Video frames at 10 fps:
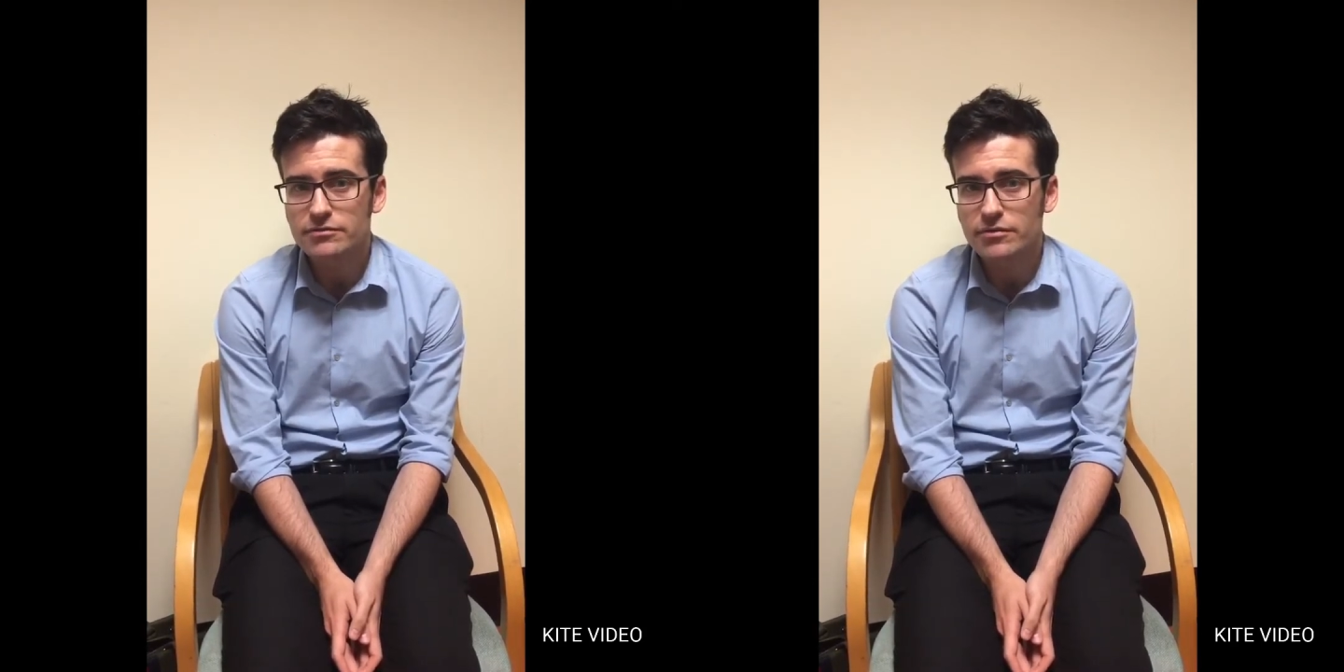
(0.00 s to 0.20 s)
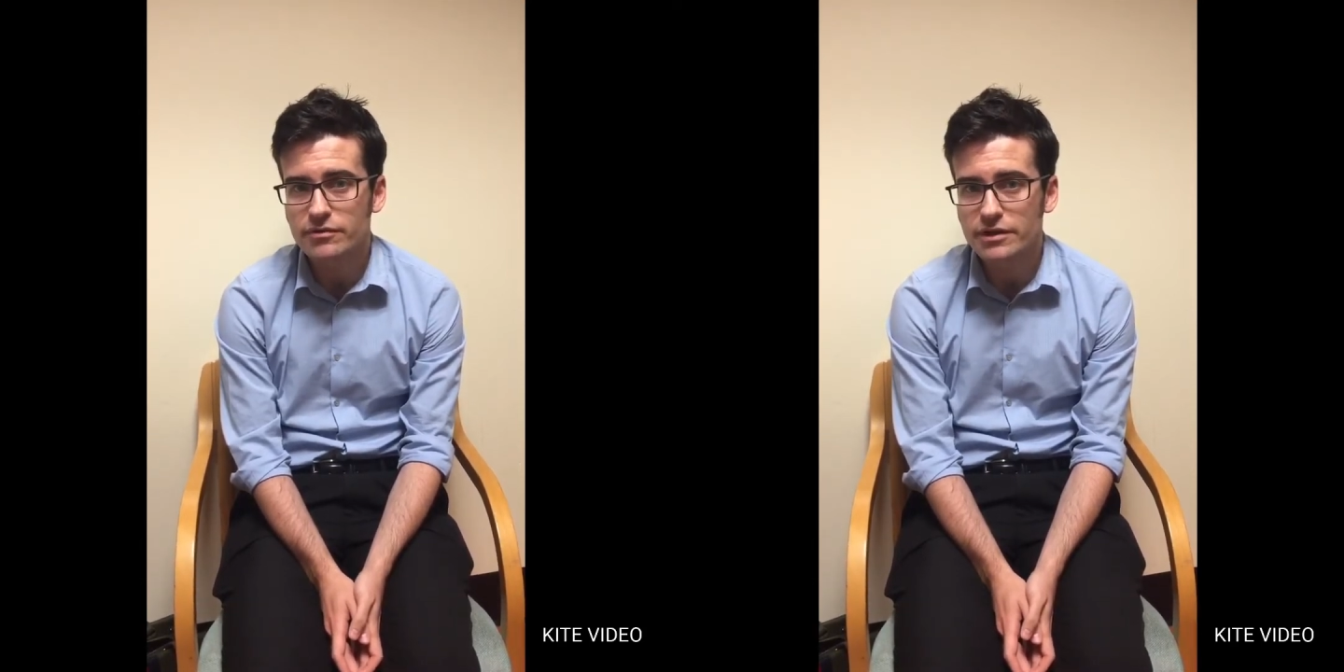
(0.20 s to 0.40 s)

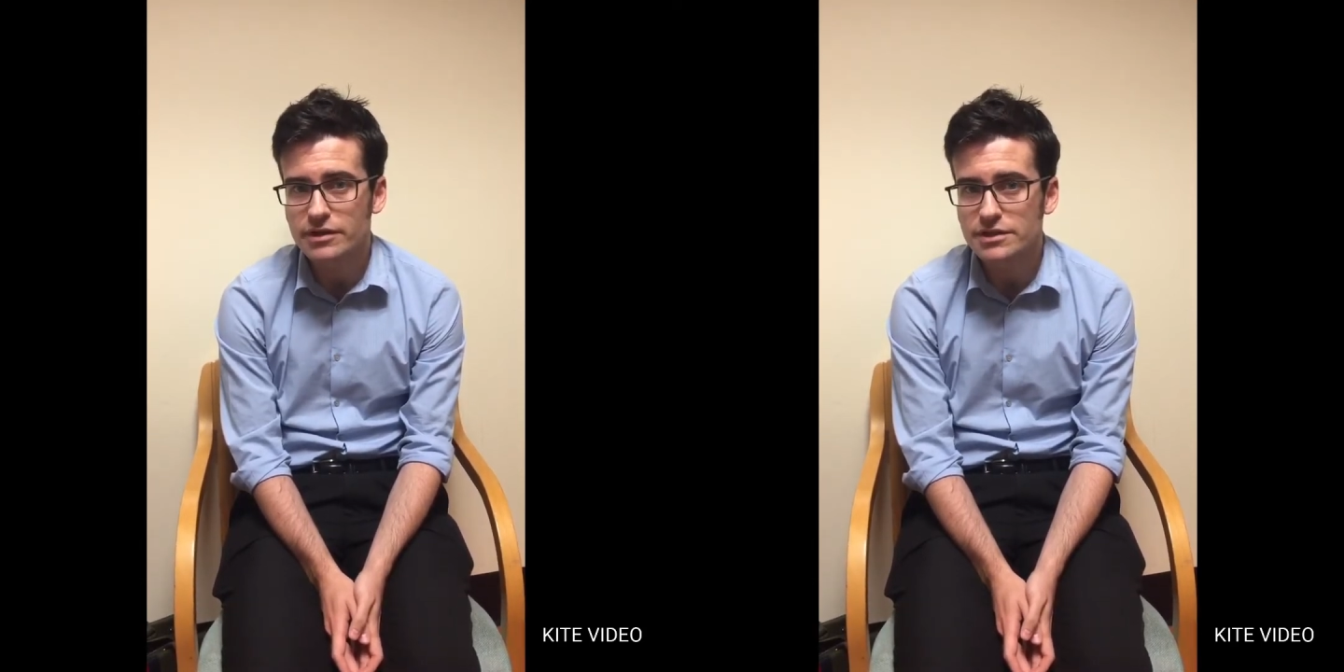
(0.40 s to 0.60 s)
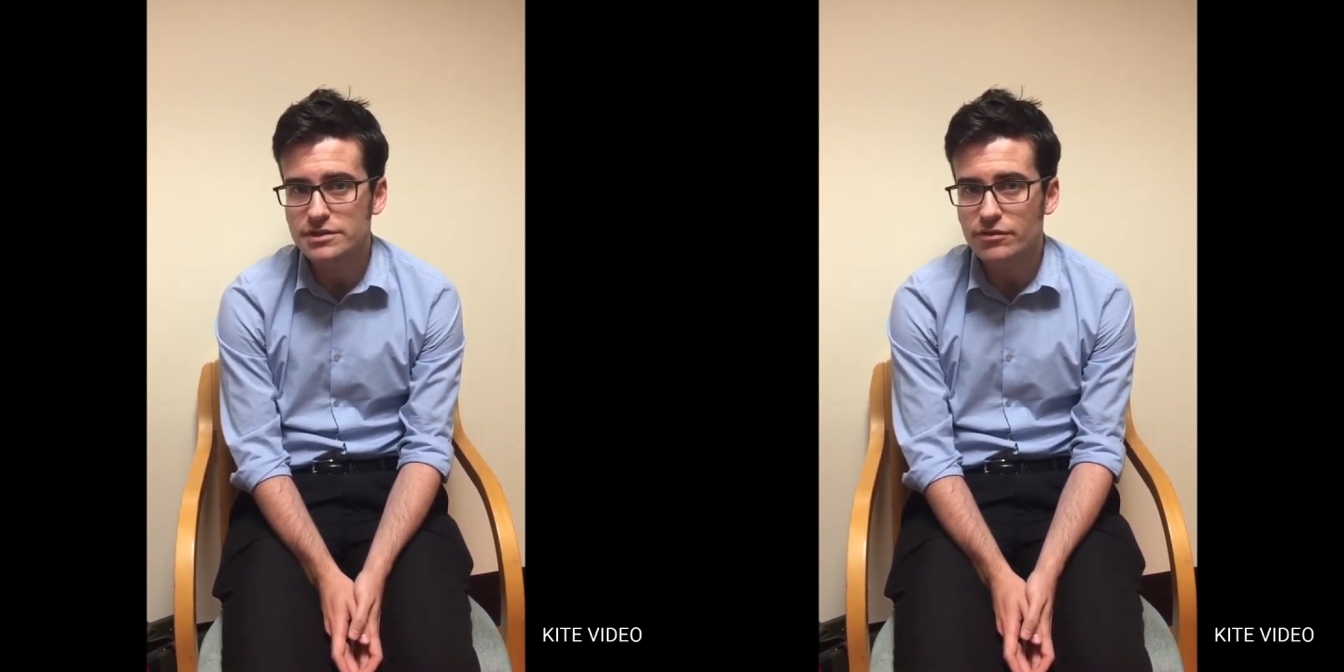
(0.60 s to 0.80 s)
We've
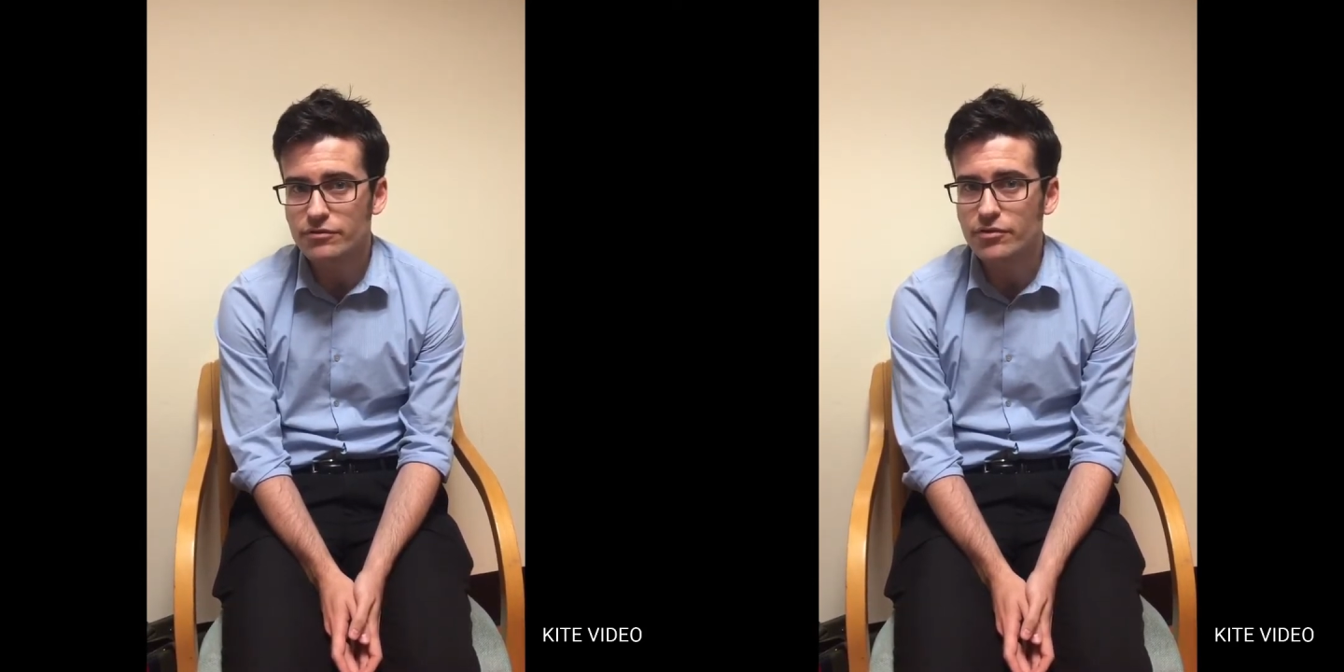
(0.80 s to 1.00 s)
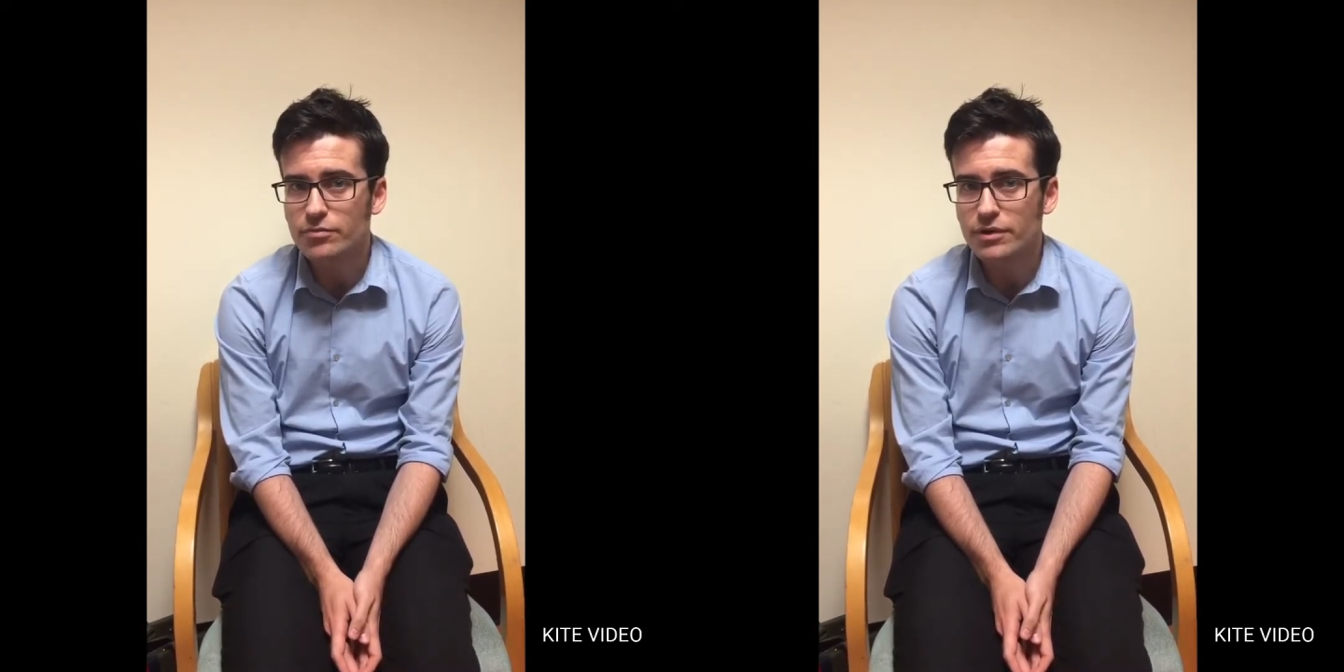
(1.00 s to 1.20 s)
increased our
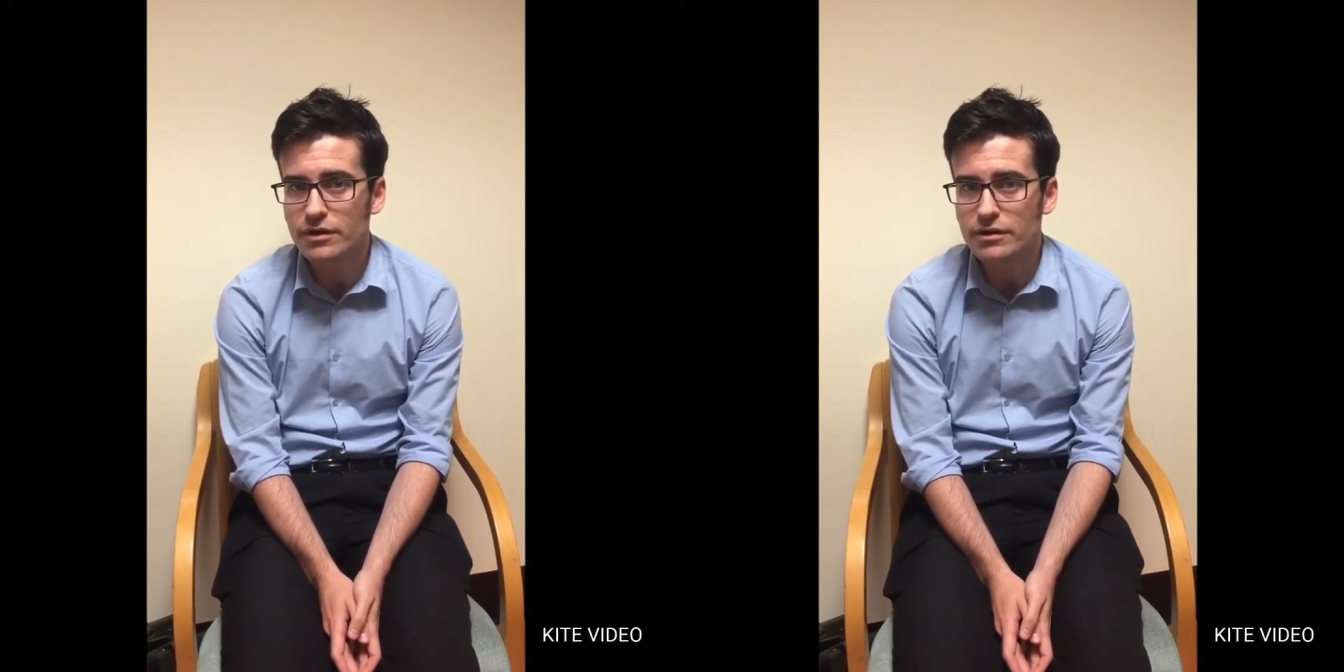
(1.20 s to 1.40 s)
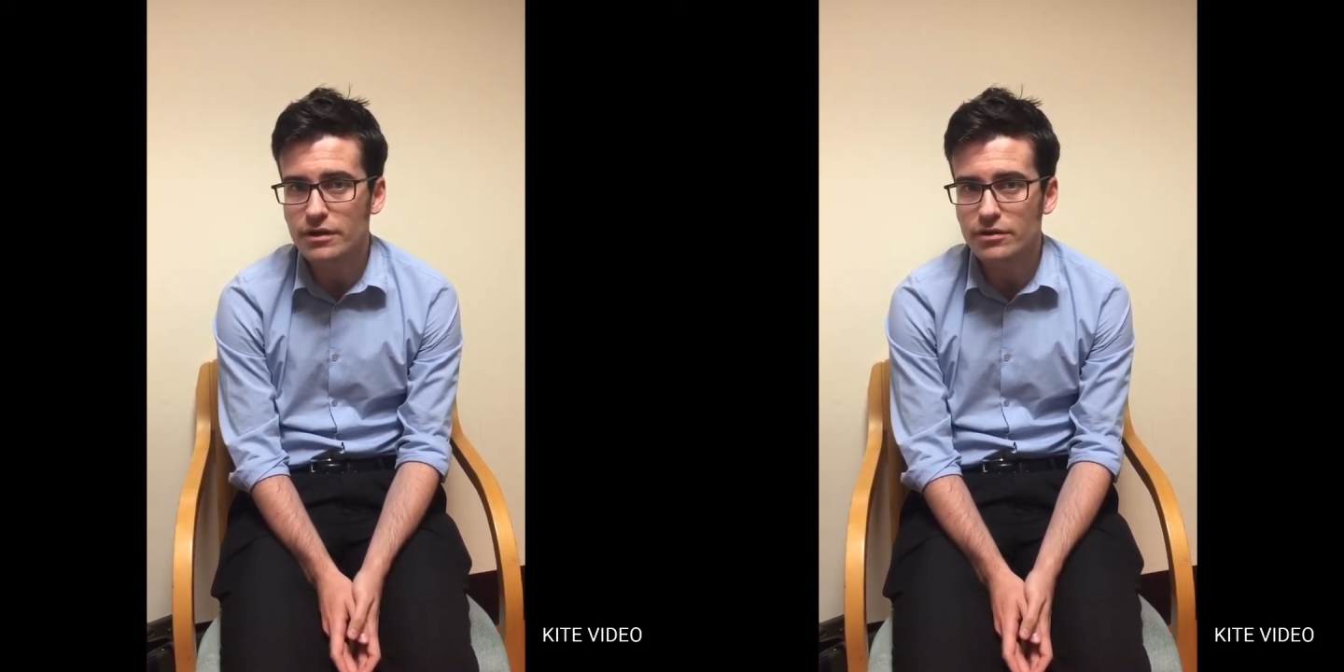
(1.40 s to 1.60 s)

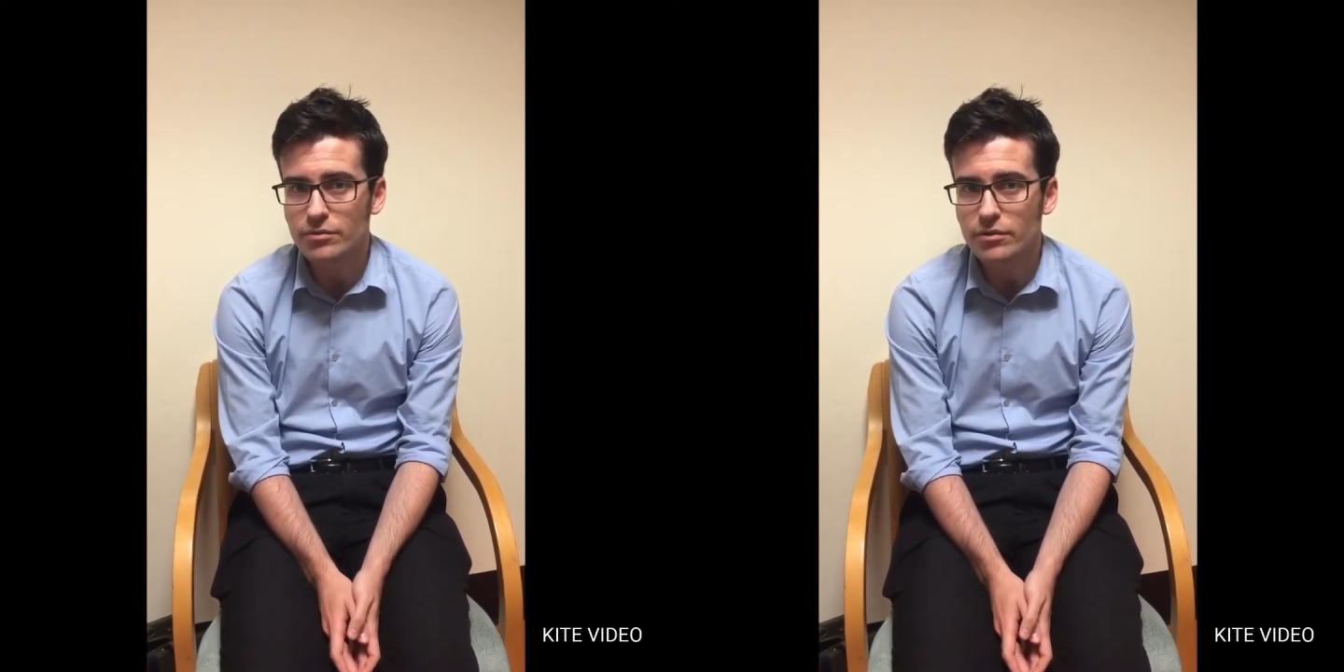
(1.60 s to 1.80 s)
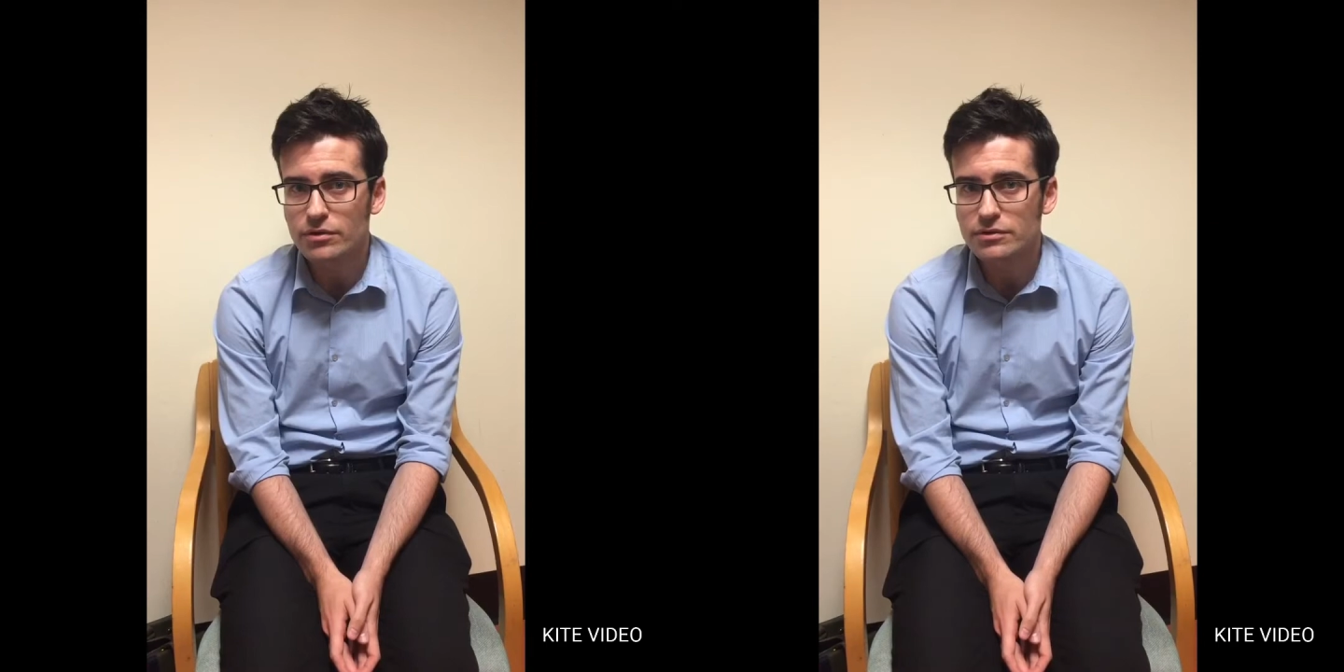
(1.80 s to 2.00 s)
footprint in the
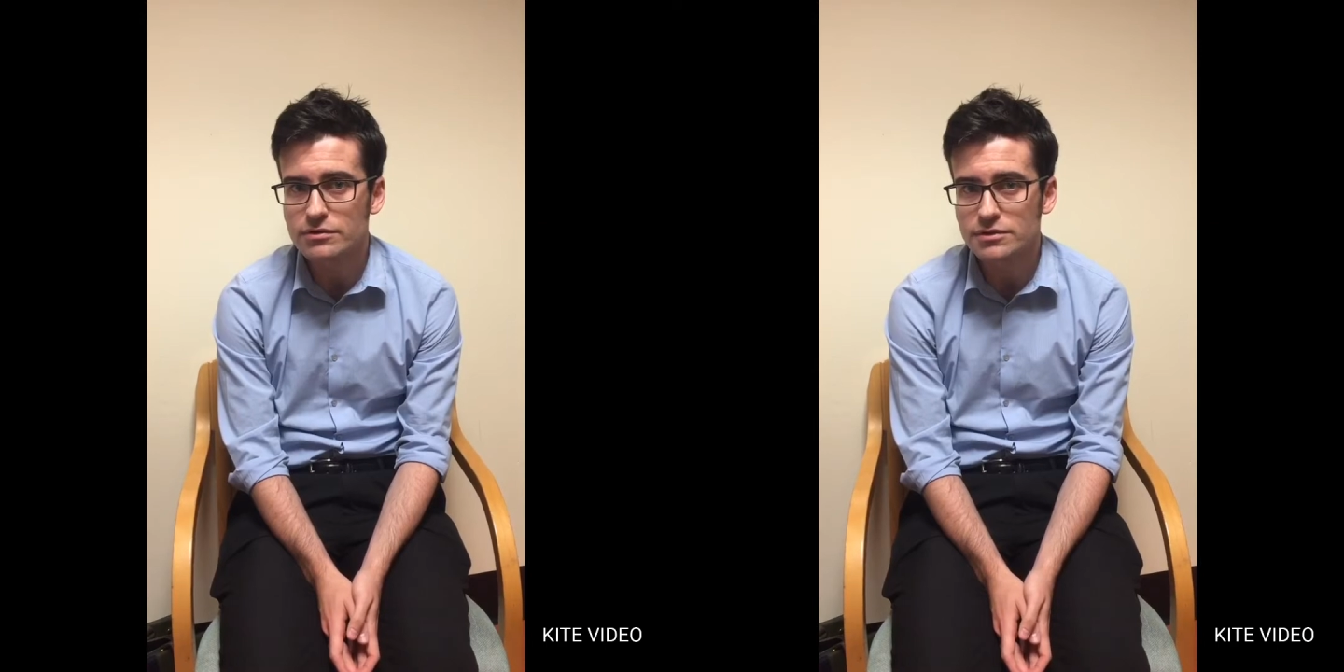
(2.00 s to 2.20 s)
ward